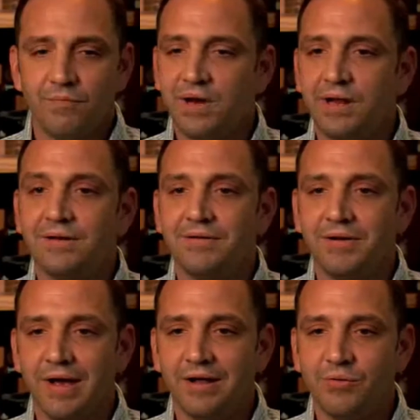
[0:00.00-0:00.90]
When it
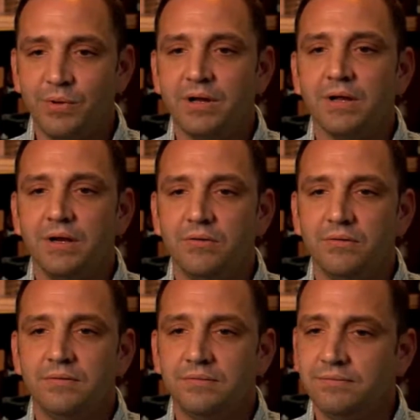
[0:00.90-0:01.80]
got to be
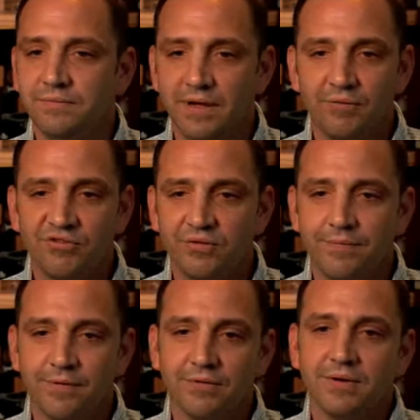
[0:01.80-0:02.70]
legal, that was the
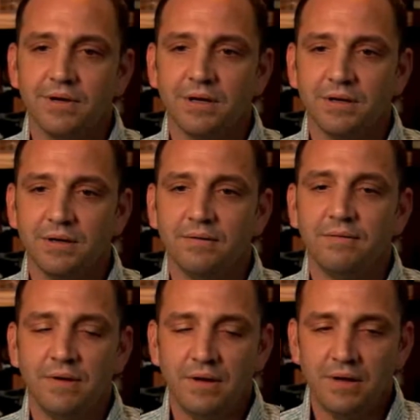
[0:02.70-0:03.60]
first thing I did.
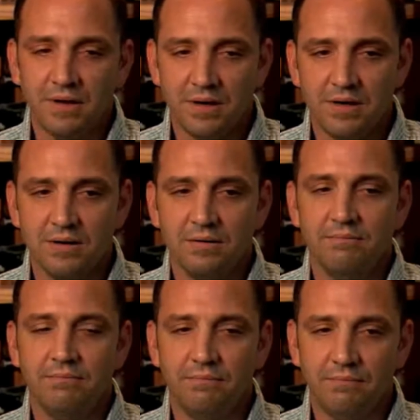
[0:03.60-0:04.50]

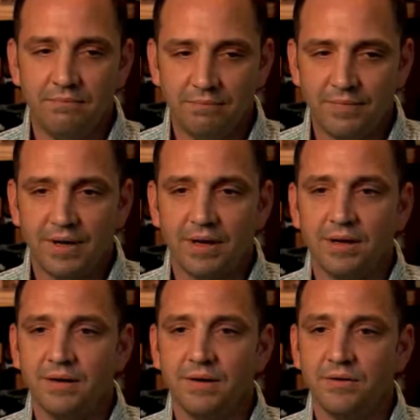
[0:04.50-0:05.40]
Um,
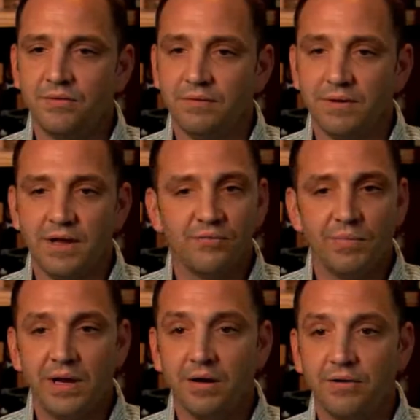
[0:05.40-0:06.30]
and it has
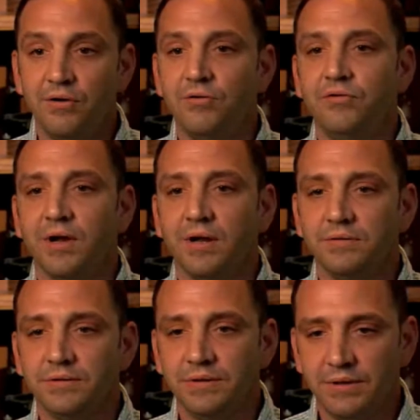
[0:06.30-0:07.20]
made a huge change.